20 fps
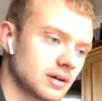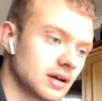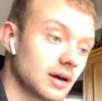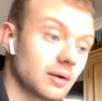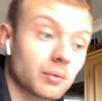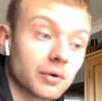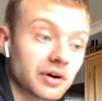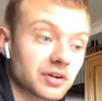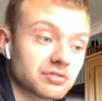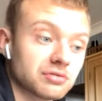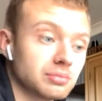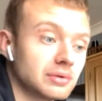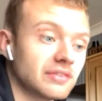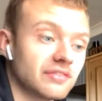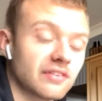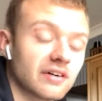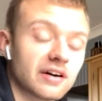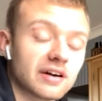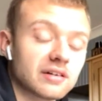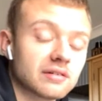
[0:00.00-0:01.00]
it works for me
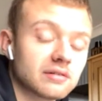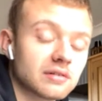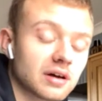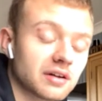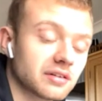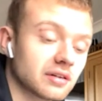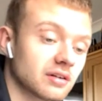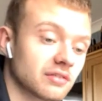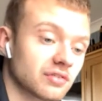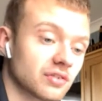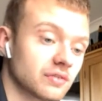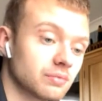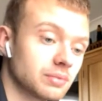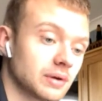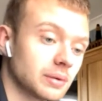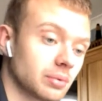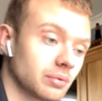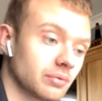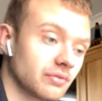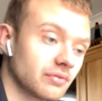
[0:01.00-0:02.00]
fine. I don't know if other
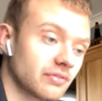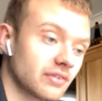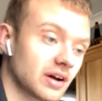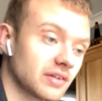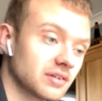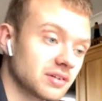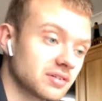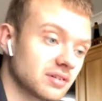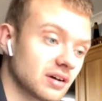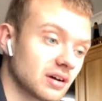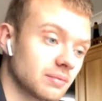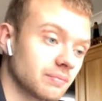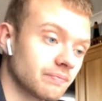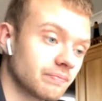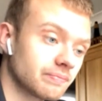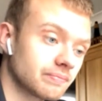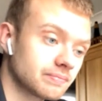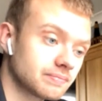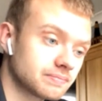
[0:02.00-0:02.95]
people find the same.